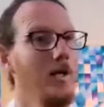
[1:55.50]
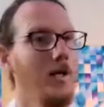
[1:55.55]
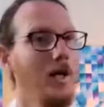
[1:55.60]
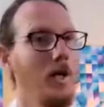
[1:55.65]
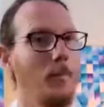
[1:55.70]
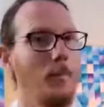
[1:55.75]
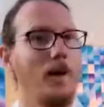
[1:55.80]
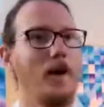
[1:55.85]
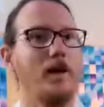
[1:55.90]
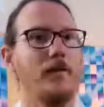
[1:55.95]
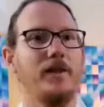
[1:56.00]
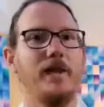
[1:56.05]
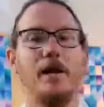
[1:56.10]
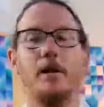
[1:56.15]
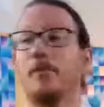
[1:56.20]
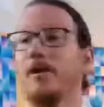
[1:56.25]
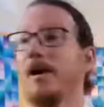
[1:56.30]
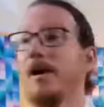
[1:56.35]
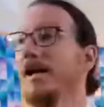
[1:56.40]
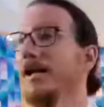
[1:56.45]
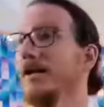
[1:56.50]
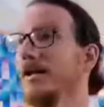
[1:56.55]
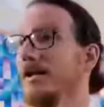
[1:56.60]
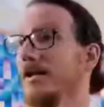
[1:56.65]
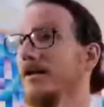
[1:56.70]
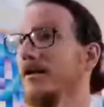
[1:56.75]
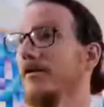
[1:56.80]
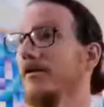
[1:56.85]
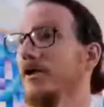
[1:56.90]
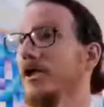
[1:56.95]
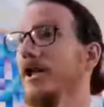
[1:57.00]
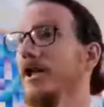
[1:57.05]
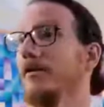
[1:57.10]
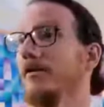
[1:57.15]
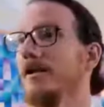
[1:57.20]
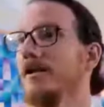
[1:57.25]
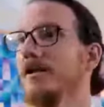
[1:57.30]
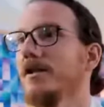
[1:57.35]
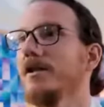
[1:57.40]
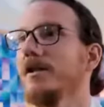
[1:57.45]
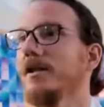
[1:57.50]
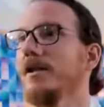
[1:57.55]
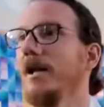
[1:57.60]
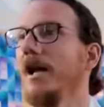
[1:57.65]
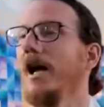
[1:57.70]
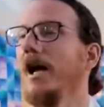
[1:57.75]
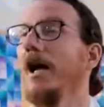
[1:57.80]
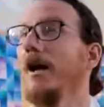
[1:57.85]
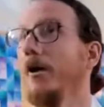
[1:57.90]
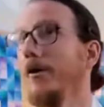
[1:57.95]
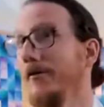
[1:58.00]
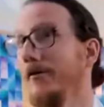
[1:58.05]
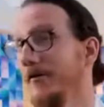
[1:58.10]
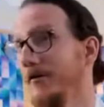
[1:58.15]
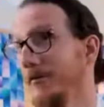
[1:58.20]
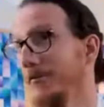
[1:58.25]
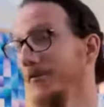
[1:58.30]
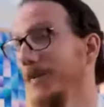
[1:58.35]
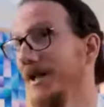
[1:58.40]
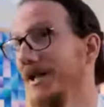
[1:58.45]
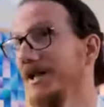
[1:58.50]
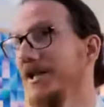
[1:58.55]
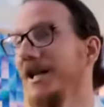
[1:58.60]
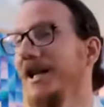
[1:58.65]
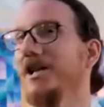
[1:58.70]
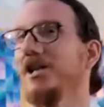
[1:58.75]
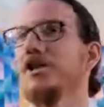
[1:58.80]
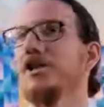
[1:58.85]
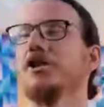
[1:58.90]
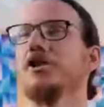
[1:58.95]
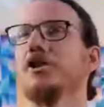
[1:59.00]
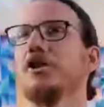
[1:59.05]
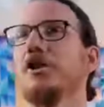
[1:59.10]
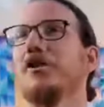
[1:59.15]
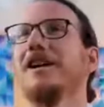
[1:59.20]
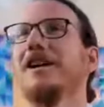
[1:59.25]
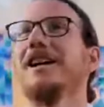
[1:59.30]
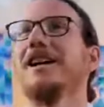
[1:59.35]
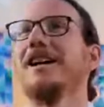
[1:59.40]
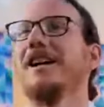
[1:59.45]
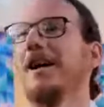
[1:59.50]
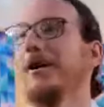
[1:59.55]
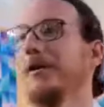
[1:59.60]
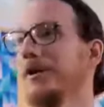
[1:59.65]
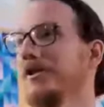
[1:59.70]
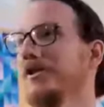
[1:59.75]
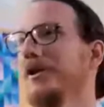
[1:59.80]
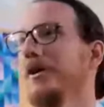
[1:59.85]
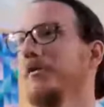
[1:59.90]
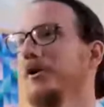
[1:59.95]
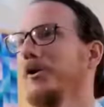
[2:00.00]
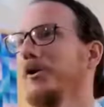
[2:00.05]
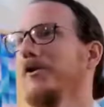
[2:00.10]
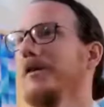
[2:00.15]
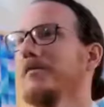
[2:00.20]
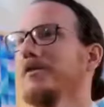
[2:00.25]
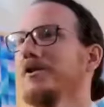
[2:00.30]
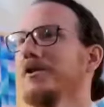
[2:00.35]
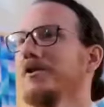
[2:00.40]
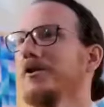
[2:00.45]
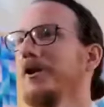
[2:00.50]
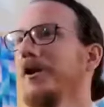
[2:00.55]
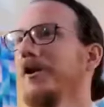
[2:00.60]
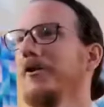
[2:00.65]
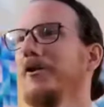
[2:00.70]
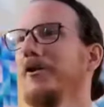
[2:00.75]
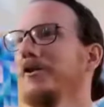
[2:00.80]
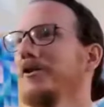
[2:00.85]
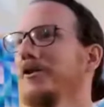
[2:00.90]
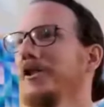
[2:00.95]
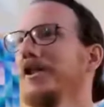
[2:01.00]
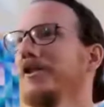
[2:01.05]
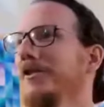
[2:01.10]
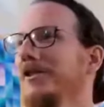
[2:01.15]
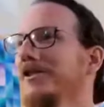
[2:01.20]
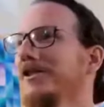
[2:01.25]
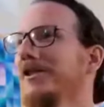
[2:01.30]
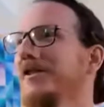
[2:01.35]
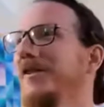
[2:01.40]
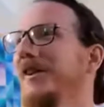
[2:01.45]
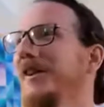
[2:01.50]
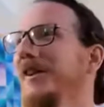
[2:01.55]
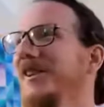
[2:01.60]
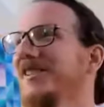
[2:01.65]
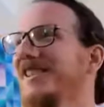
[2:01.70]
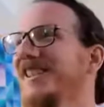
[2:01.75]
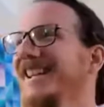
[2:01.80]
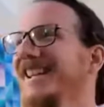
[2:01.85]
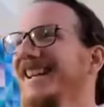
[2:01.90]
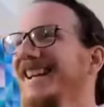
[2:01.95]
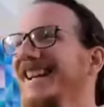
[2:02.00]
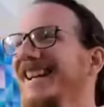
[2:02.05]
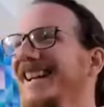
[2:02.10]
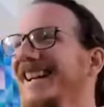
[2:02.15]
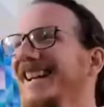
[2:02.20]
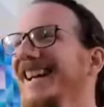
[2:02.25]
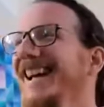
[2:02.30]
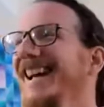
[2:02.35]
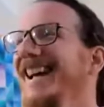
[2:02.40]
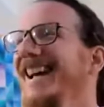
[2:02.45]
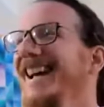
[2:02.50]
about their practice of generosity, of meditation, sorry, yeah. I looked at Amoghasiddhi, so I thought generosity first thing.